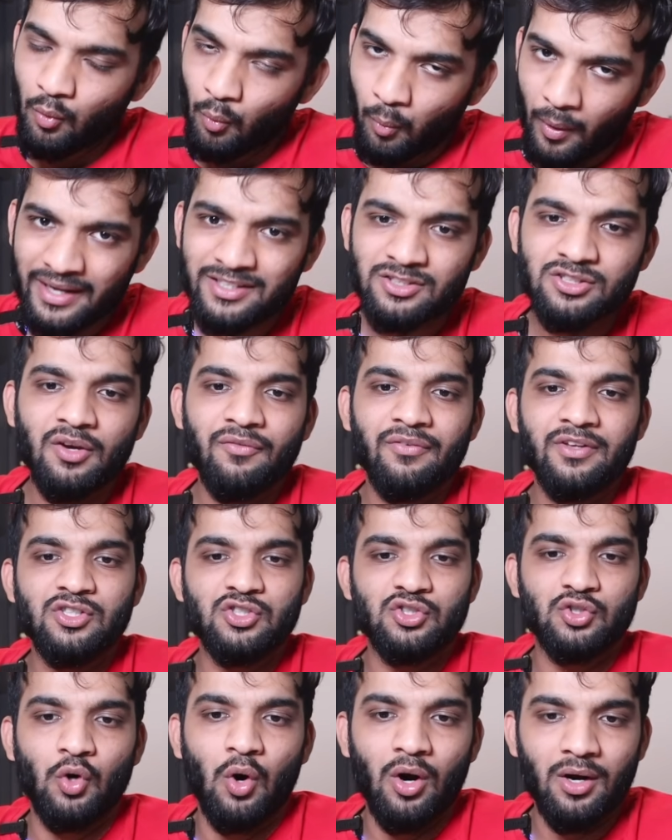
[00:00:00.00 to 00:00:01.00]
Once you've
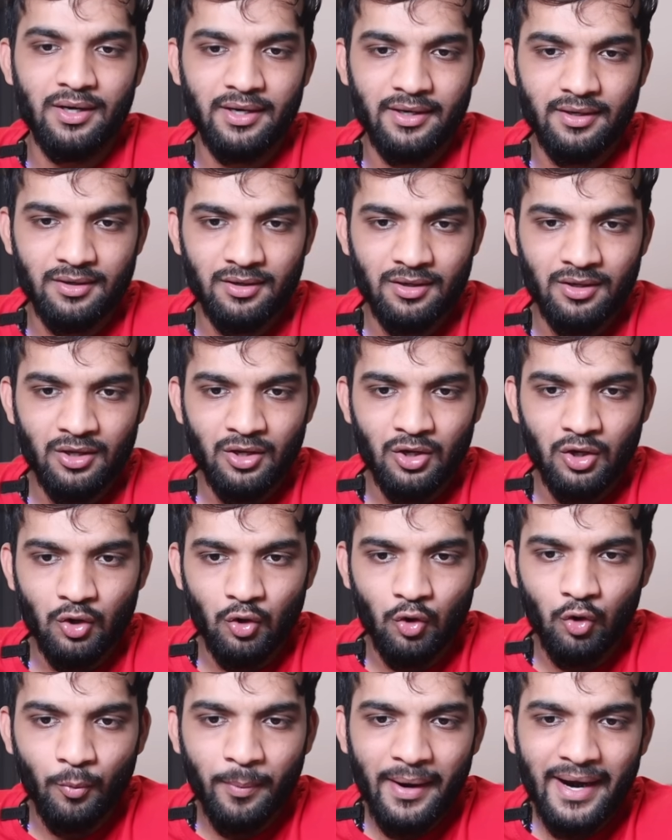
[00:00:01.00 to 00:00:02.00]
installed it,
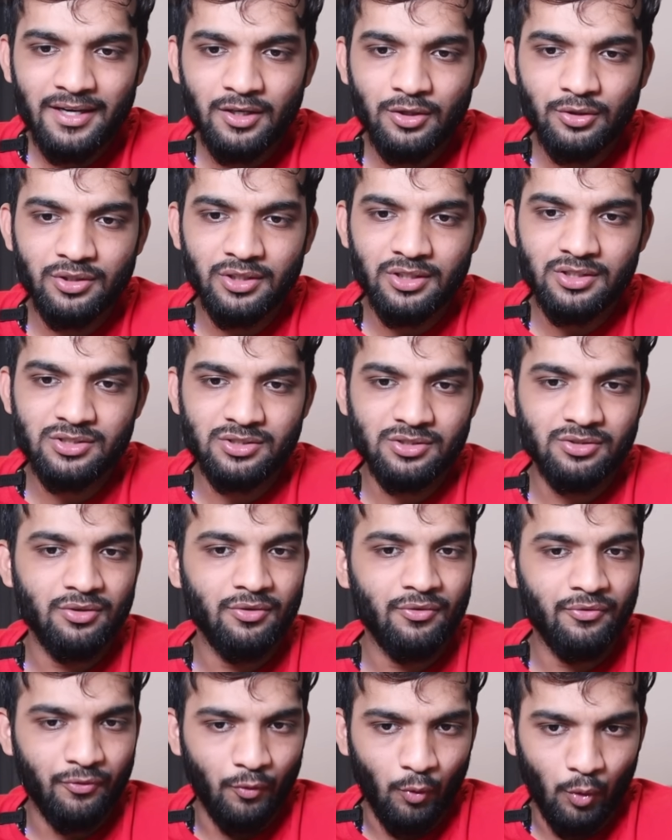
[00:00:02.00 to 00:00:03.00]
go back to this
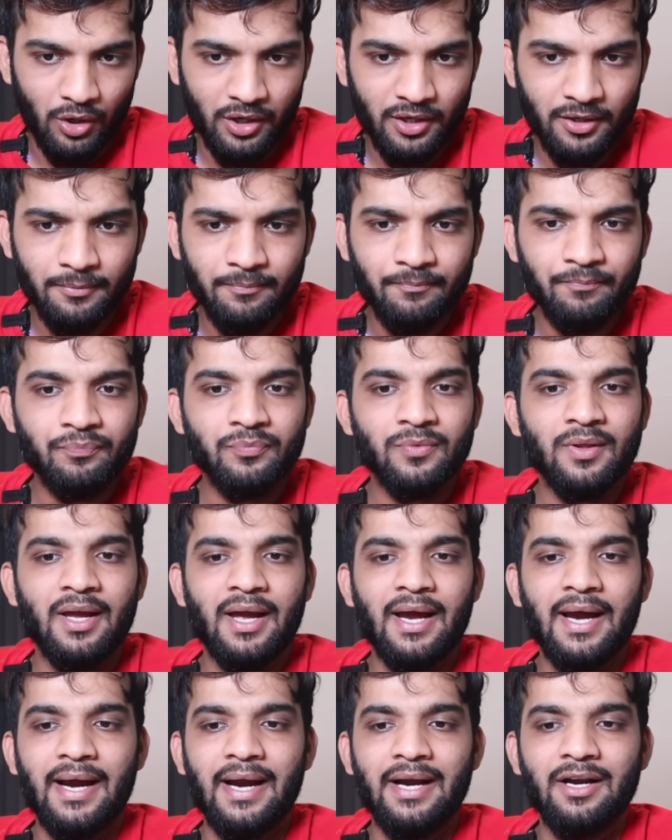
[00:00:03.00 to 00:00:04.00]
folder
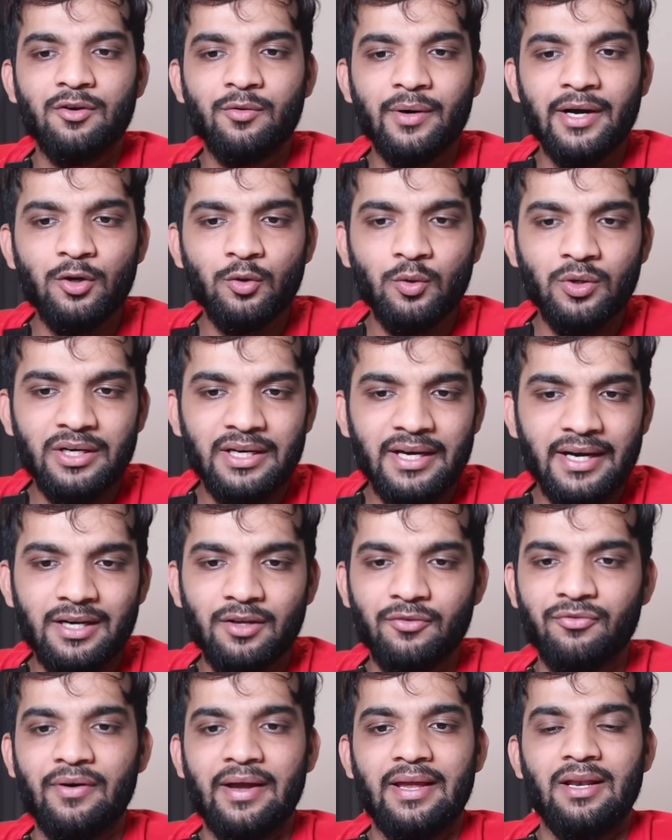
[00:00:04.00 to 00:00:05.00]
and try to
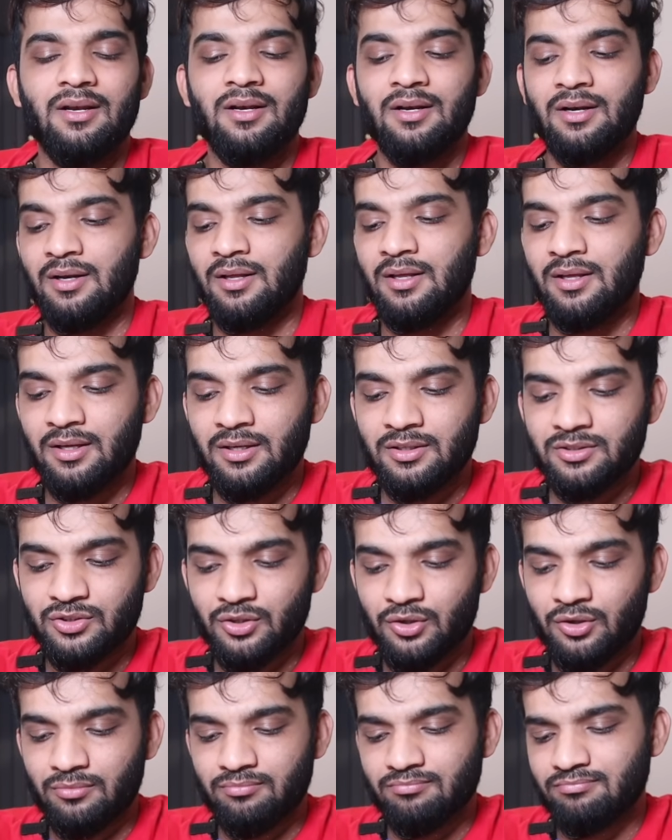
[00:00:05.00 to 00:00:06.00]
create a file.
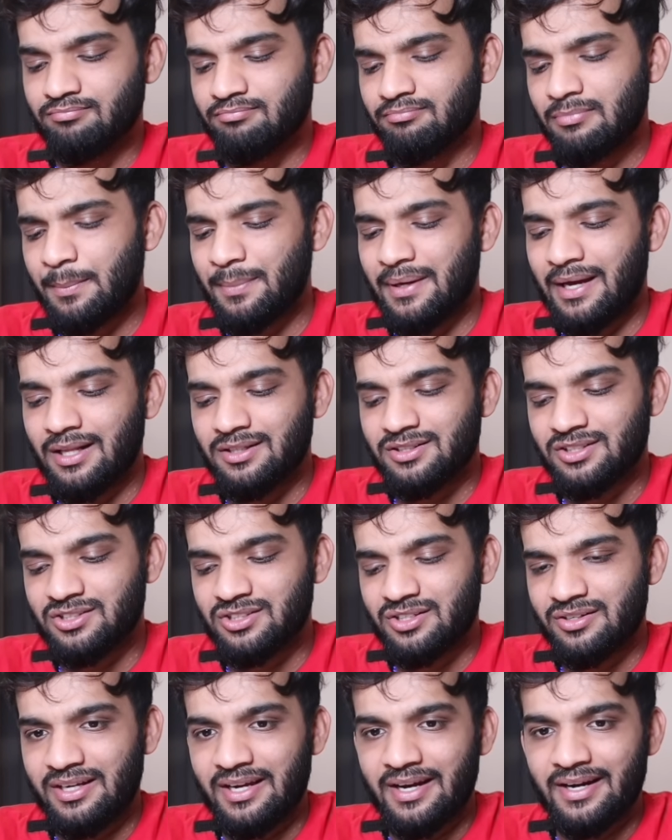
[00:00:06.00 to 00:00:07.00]
So maybe I'll
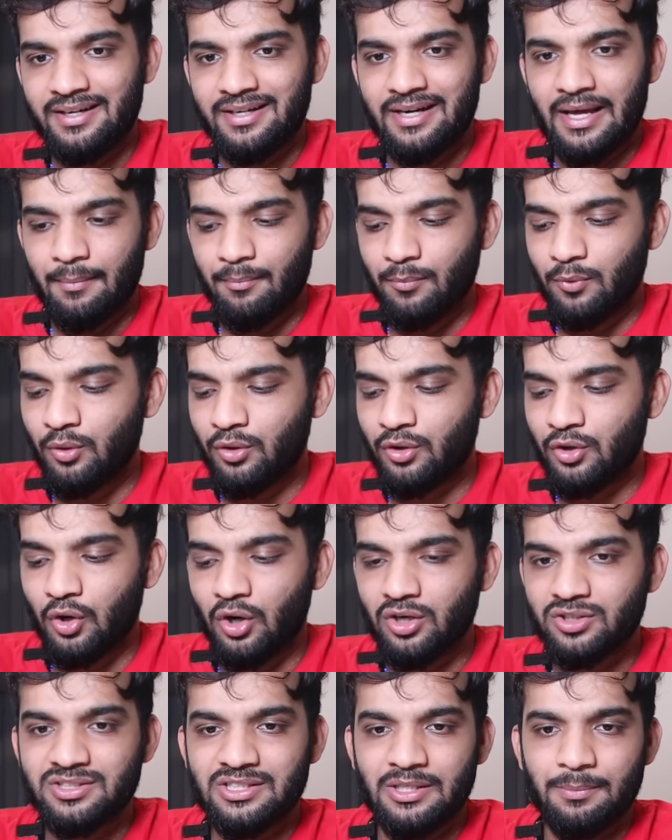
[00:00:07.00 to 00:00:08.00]
just create
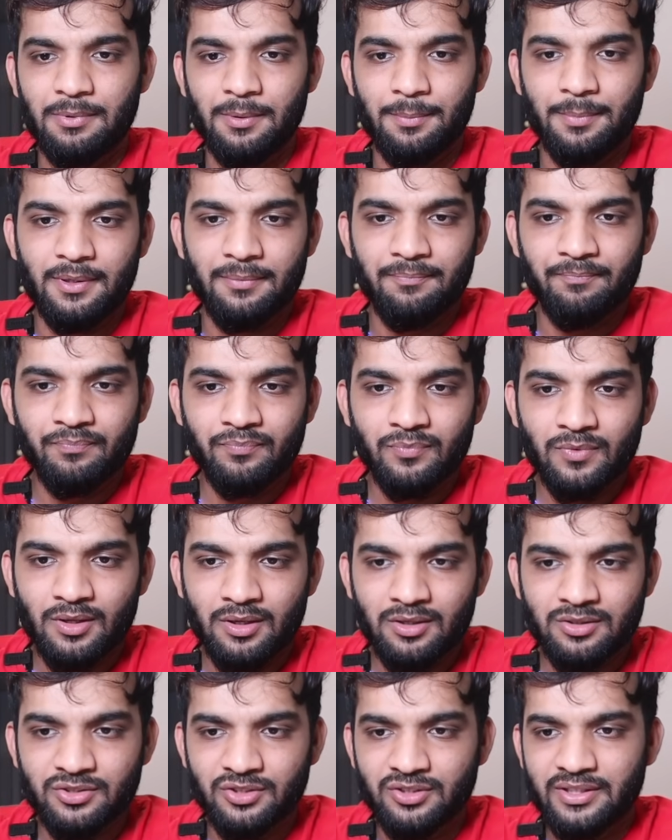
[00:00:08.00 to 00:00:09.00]
demo.cpp.
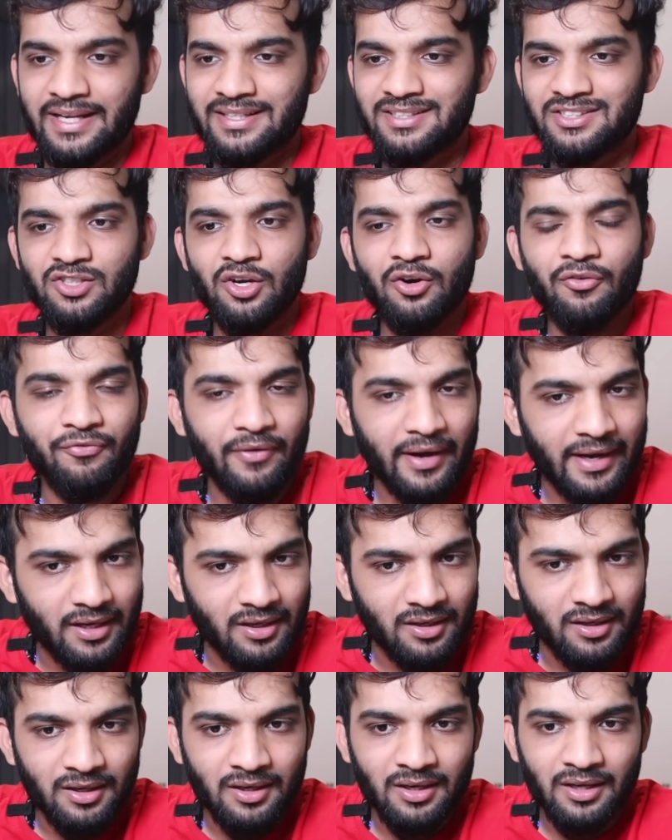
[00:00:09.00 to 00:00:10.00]
So that's your
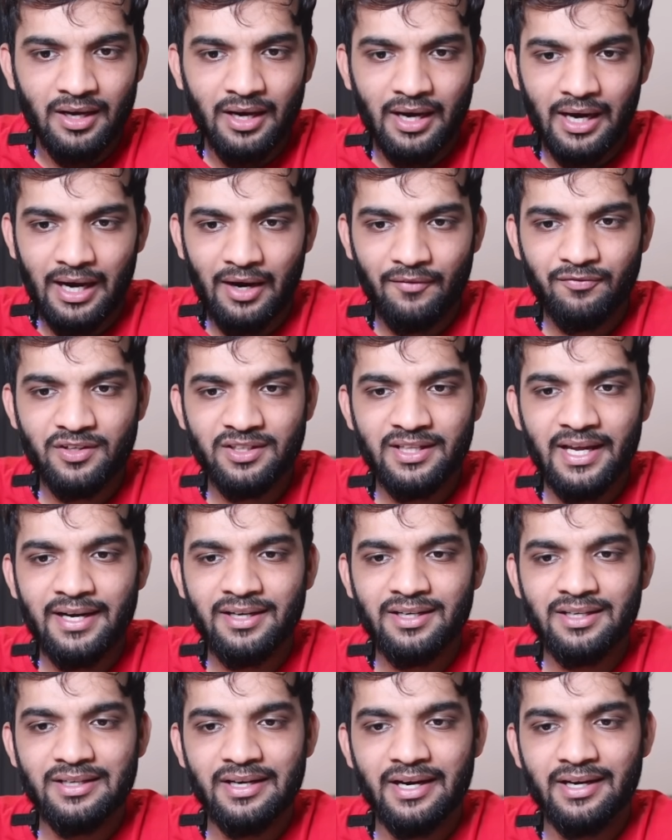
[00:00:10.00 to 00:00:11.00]
file. After
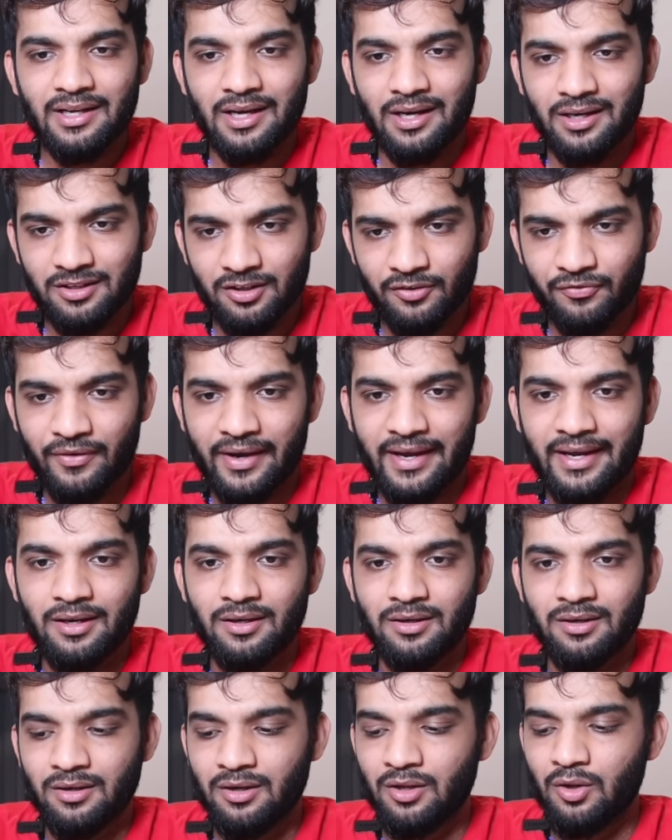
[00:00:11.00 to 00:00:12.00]
that, create another
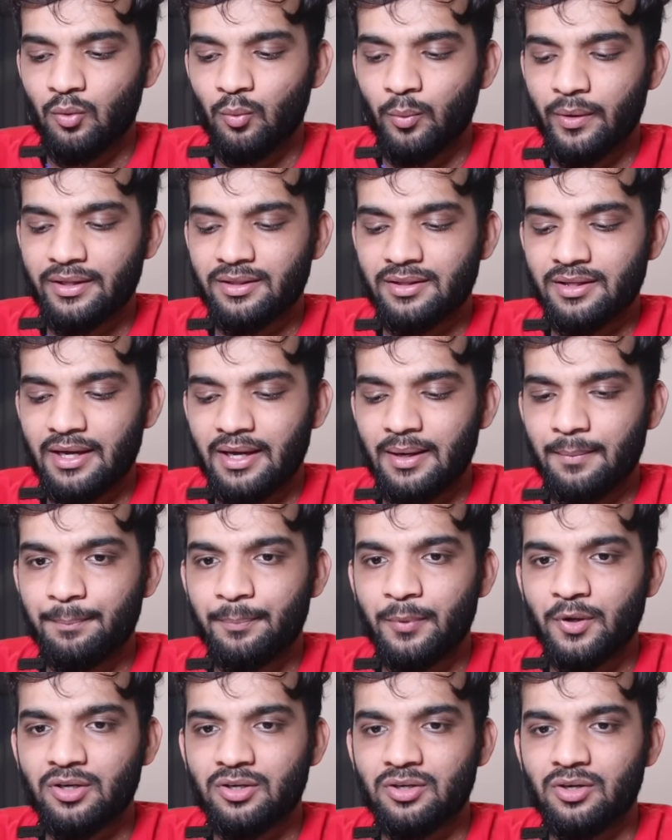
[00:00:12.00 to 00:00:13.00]
file with
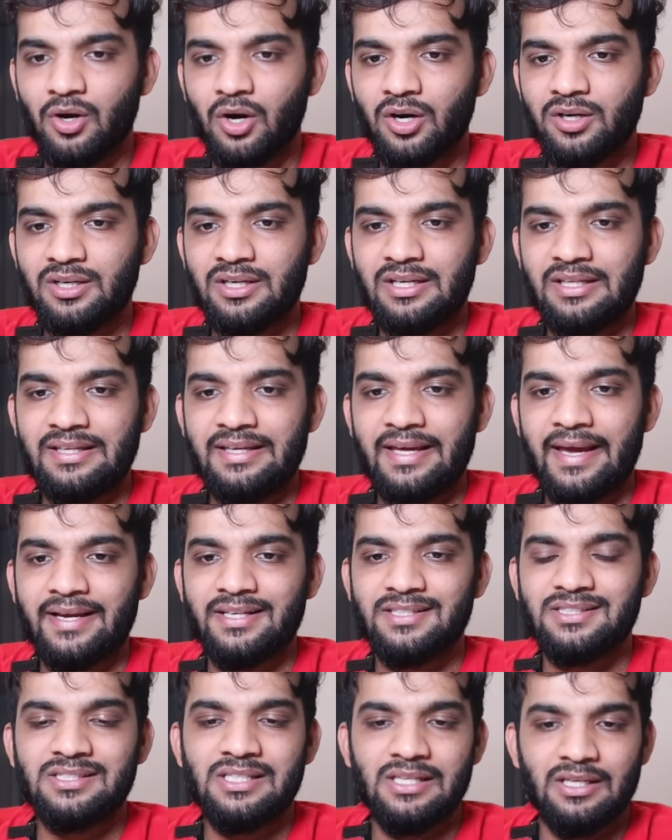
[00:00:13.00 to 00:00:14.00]

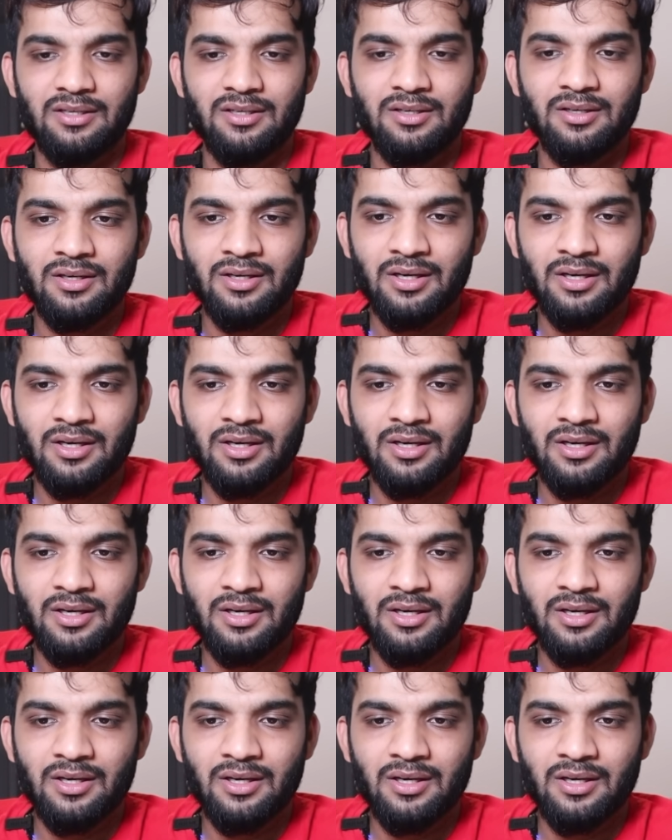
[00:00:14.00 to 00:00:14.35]
input.txt.